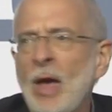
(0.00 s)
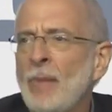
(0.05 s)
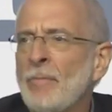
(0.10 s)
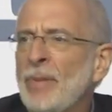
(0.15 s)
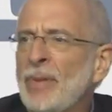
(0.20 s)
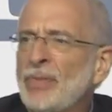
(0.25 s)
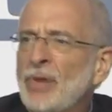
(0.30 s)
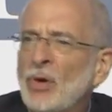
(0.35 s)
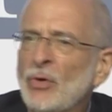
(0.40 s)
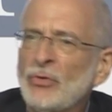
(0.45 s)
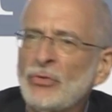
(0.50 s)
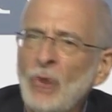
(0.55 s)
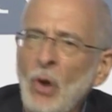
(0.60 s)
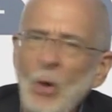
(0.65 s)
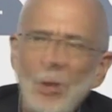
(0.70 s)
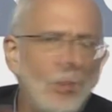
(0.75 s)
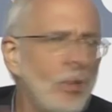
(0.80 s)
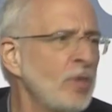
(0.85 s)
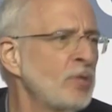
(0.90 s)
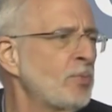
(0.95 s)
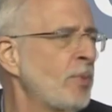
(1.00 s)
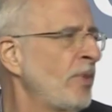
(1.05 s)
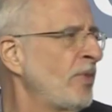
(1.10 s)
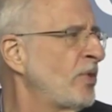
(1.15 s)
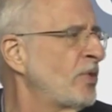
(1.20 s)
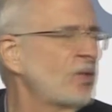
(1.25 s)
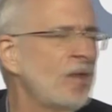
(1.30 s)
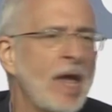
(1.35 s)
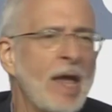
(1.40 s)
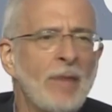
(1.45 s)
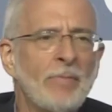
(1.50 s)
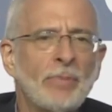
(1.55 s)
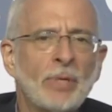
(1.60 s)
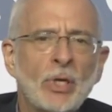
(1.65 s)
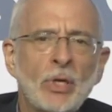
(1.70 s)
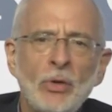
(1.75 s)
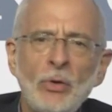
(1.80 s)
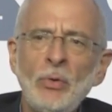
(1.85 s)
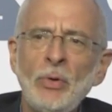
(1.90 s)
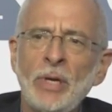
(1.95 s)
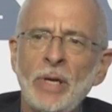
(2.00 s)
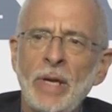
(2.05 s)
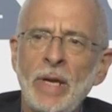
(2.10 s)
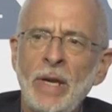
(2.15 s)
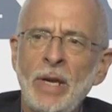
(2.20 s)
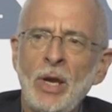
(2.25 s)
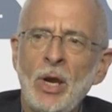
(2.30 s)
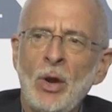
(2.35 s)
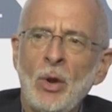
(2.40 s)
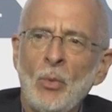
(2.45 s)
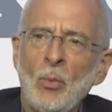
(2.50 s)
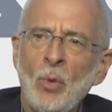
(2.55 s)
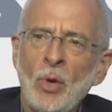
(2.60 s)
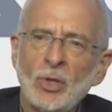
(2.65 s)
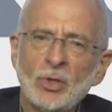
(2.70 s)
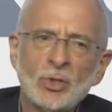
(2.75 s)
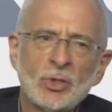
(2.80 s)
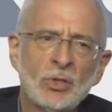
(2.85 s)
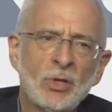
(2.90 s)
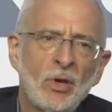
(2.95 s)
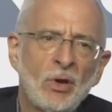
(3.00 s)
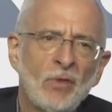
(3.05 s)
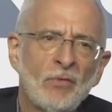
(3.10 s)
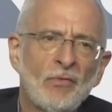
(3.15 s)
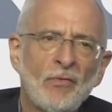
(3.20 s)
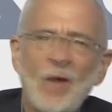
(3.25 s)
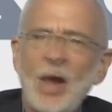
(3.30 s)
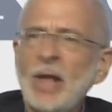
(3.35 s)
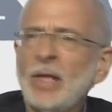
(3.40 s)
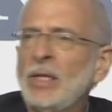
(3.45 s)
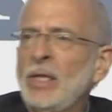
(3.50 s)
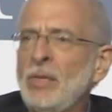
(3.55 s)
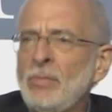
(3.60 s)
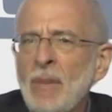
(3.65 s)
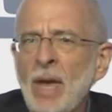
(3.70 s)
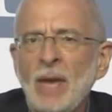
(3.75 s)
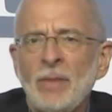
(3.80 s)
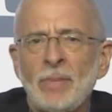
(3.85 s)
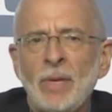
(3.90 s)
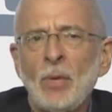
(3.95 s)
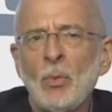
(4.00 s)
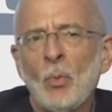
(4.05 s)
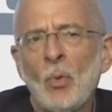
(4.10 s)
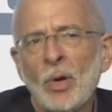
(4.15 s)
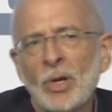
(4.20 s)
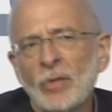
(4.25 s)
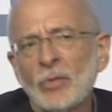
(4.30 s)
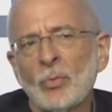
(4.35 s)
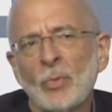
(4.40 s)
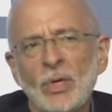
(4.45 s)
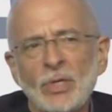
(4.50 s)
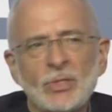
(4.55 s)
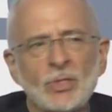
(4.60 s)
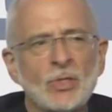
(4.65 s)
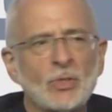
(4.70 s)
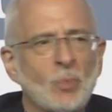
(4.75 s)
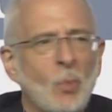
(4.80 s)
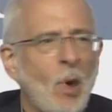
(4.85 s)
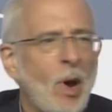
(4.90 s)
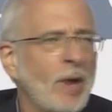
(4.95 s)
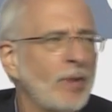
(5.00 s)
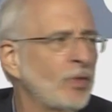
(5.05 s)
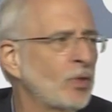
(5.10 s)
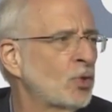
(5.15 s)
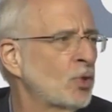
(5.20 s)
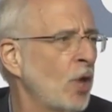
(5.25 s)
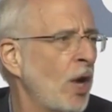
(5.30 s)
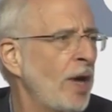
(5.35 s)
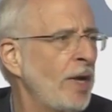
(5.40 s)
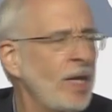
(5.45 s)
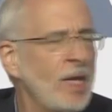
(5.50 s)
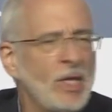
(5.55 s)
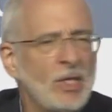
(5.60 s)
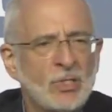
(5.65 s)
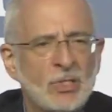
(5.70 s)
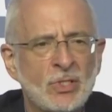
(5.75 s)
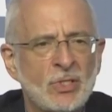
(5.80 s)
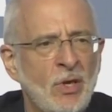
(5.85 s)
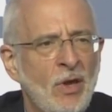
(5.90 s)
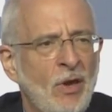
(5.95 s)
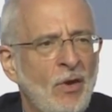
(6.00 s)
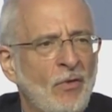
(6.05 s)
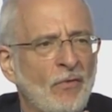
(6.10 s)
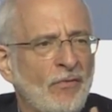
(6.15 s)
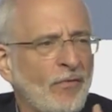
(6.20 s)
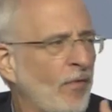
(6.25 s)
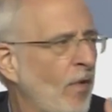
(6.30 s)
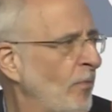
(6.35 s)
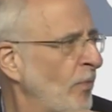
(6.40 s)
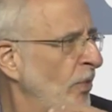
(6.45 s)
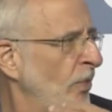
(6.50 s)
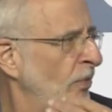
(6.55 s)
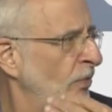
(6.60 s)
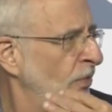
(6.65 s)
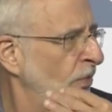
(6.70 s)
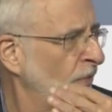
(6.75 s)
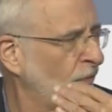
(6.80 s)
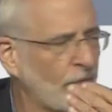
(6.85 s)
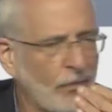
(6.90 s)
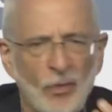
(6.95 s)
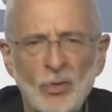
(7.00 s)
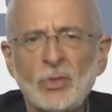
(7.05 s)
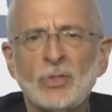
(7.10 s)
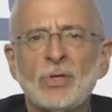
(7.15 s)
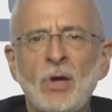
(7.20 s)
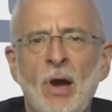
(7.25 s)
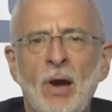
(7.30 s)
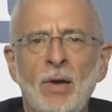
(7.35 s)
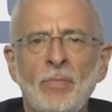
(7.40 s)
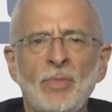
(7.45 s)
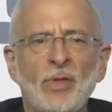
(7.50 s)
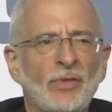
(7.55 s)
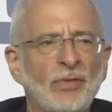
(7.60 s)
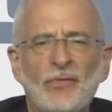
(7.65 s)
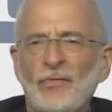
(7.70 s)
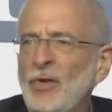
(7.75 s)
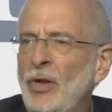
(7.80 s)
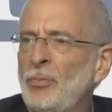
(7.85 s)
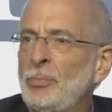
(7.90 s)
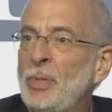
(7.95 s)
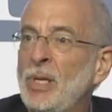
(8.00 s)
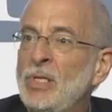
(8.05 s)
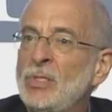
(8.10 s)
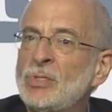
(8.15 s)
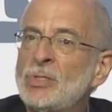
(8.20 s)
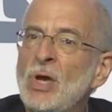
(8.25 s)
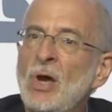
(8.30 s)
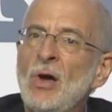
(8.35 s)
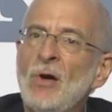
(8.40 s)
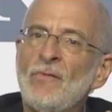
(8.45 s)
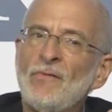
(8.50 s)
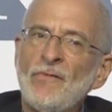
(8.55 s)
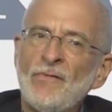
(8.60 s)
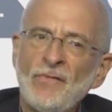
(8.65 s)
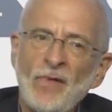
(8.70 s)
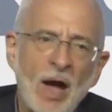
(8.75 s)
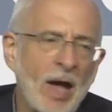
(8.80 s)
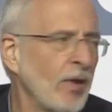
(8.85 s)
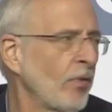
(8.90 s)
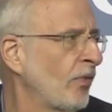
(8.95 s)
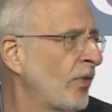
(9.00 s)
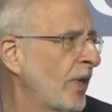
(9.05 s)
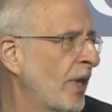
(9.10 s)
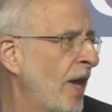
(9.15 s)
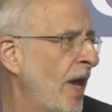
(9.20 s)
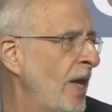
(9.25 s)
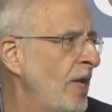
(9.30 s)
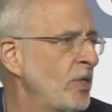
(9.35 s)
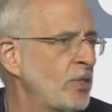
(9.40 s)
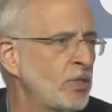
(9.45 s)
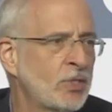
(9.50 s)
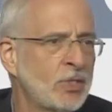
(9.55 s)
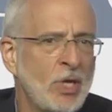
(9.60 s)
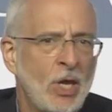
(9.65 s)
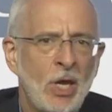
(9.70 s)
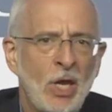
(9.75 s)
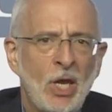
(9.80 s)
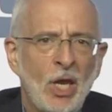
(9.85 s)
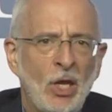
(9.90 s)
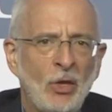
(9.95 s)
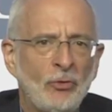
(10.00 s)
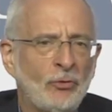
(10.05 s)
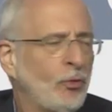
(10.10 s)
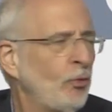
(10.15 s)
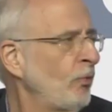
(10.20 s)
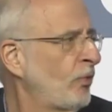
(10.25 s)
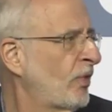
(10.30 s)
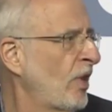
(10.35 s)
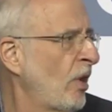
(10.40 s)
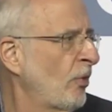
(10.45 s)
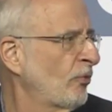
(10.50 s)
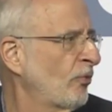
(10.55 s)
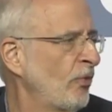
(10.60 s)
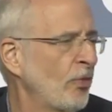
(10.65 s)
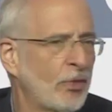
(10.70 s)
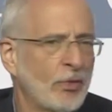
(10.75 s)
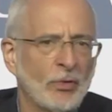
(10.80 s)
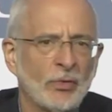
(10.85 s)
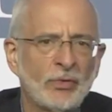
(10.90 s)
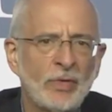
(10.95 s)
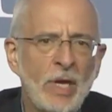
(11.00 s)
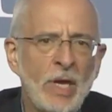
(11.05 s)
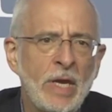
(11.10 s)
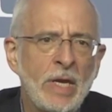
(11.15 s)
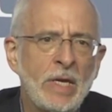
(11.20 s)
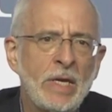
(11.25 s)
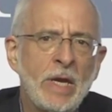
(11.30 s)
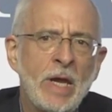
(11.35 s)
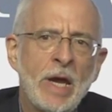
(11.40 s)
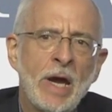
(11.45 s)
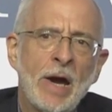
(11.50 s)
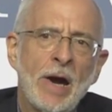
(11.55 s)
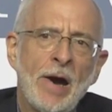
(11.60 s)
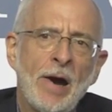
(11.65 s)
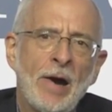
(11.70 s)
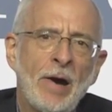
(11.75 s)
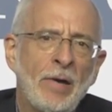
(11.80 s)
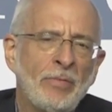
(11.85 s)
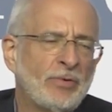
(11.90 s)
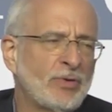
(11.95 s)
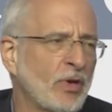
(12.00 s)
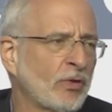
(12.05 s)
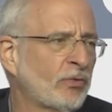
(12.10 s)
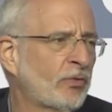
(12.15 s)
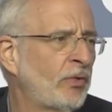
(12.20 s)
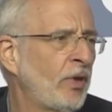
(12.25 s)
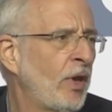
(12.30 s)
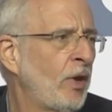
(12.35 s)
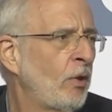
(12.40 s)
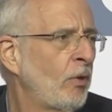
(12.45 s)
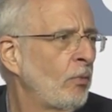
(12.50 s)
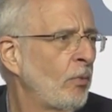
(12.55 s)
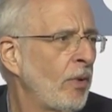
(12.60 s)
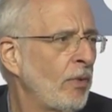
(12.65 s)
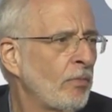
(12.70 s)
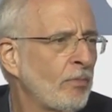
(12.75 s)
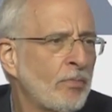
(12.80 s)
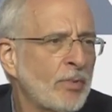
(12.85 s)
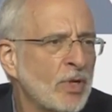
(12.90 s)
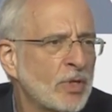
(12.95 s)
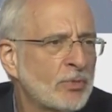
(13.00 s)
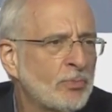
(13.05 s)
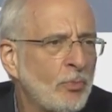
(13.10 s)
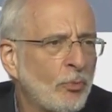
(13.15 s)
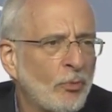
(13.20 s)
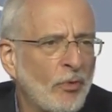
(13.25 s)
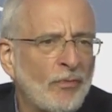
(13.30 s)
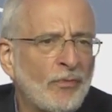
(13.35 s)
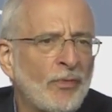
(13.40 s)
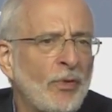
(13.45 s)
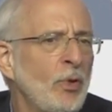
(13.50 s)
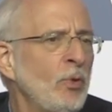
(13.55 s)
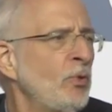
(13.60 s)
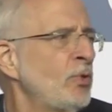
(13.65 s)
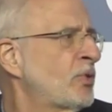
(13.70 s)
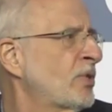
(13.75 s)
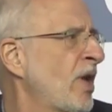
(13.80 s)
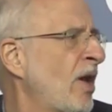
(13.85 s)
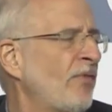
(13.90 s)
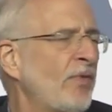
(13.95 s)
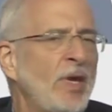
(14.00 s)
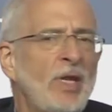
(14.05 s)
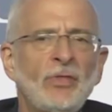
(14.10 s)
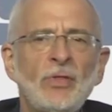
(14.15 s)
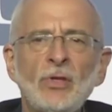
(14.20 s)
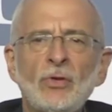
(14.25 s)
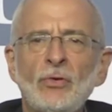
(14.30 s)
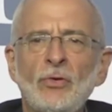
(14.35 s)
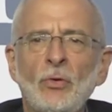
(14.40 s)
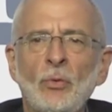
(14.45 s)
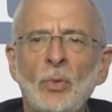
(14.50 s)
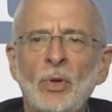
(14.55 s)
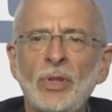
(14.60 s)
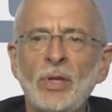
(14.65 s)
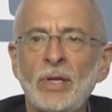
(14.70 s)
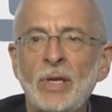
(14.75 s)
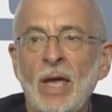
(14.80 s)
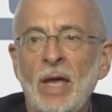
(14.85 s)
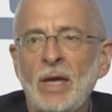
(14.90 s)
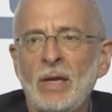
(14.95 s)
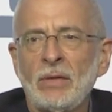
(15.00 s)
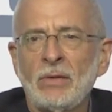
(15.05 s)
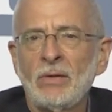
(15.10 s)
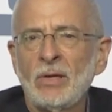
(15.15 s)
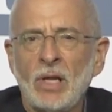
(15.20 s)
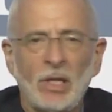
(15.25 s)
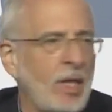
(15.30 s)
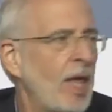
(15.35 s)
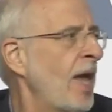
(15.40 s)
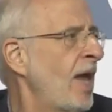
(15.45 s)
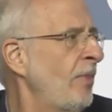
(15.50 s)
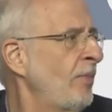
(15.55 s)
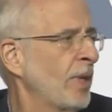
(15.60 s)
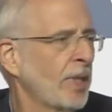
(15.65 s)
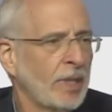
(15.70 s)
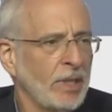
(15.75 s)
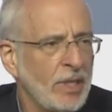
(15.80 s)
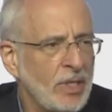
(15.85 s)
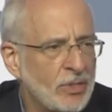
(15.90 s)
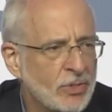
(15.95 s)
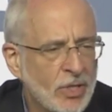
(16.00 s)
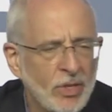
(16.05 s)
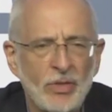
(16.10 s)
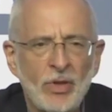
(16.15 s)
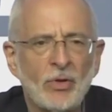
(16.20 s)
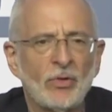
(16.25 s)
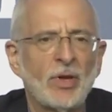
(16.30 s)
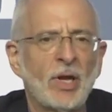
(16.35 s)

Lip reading: But there has always been this ambiguity, which, frankly, may be one of the reasons why the Chinese, from the first time that the Philippines filed the case in 2013, just refused to have anything to do with it and claim, at least in their